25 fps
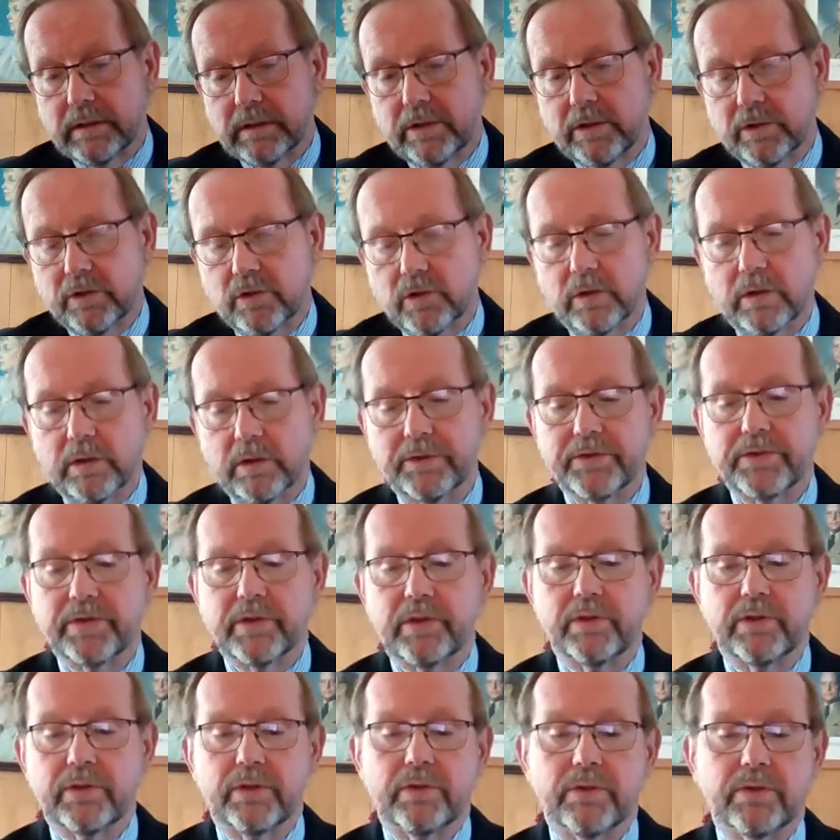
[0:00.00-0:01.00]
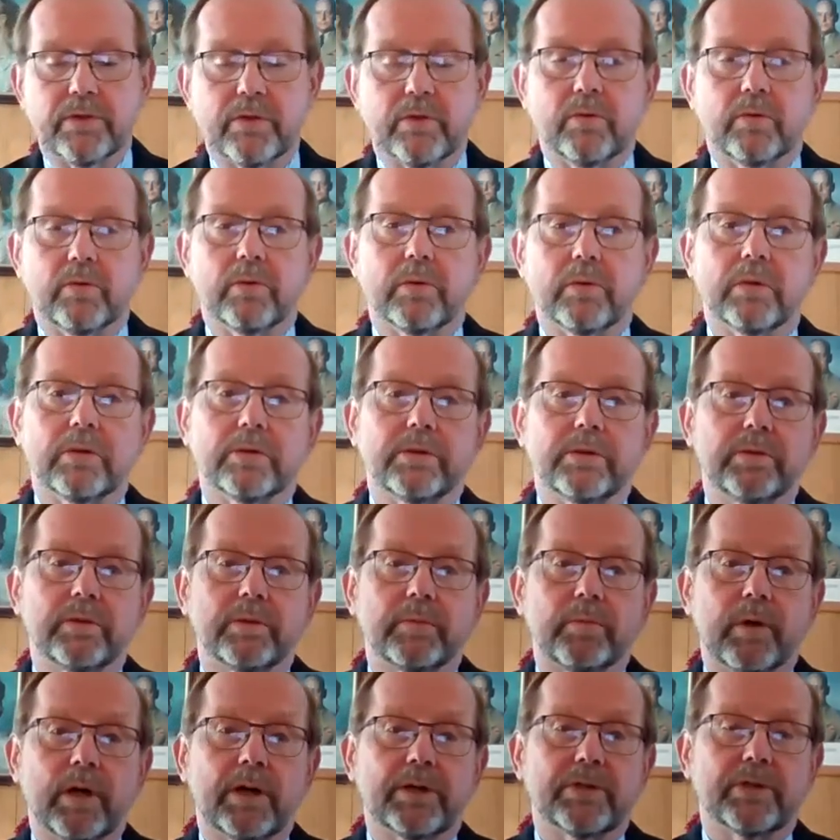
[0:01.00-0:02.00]
internal decisions or due
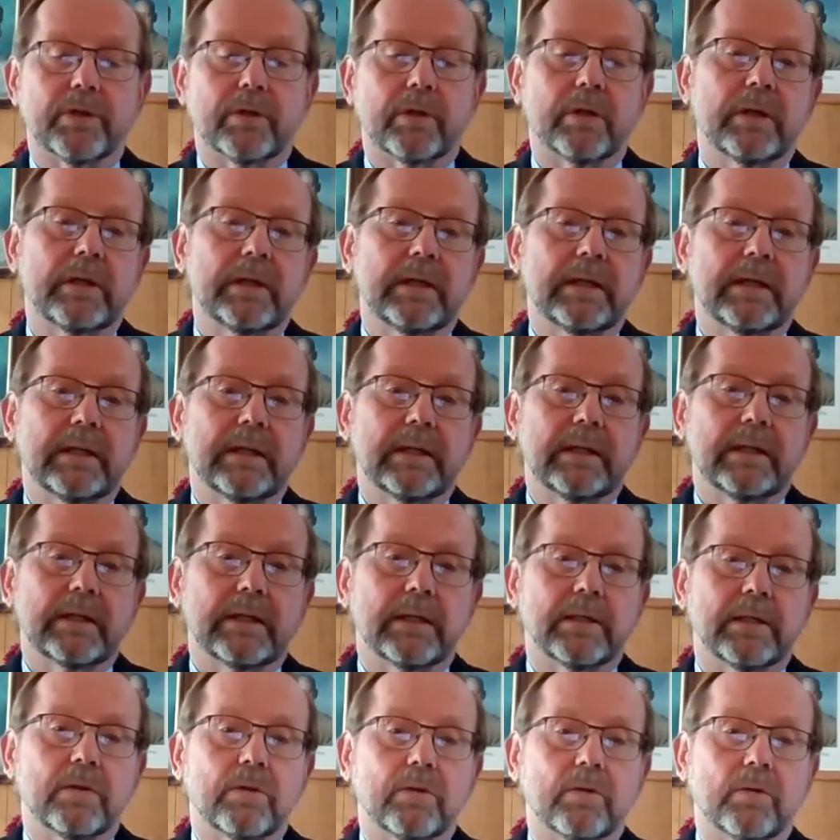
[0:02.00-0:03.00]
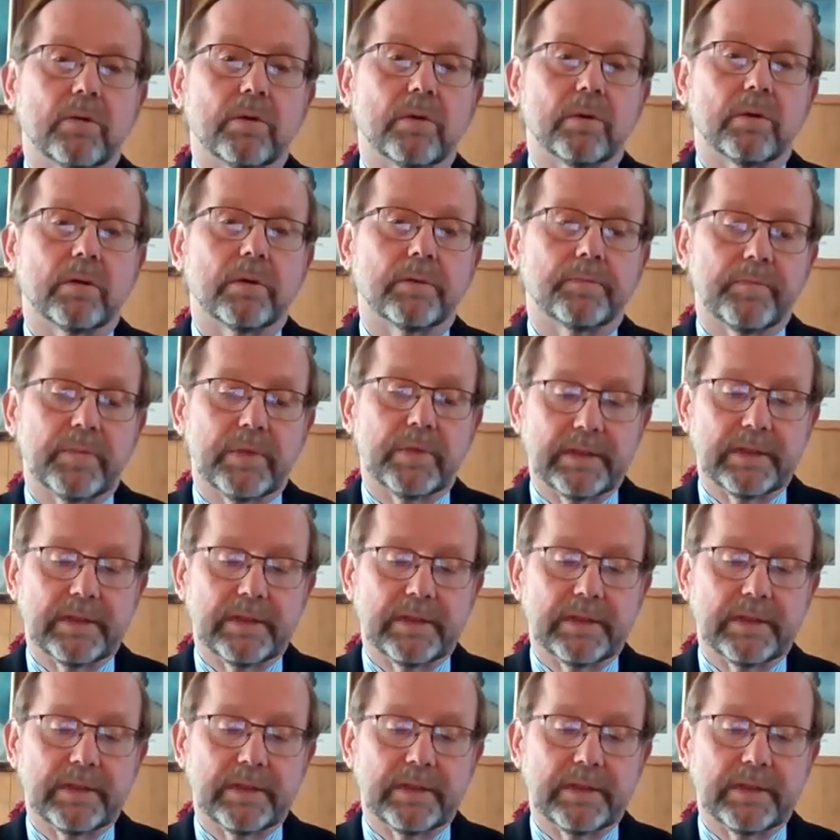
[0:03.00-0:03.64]
to pressure or